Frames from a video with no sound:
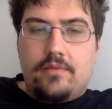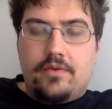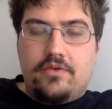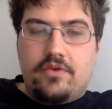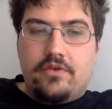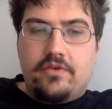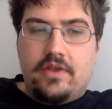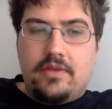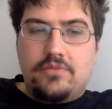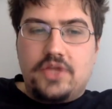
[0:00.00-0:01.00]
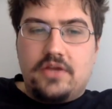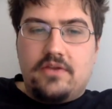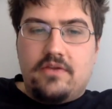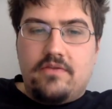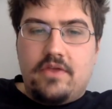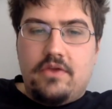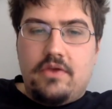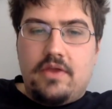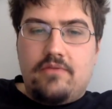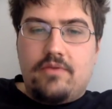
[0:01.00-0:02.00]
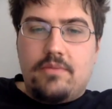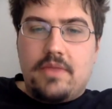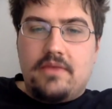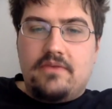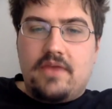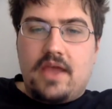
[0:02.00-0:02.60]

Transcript: resulting objective that you get from this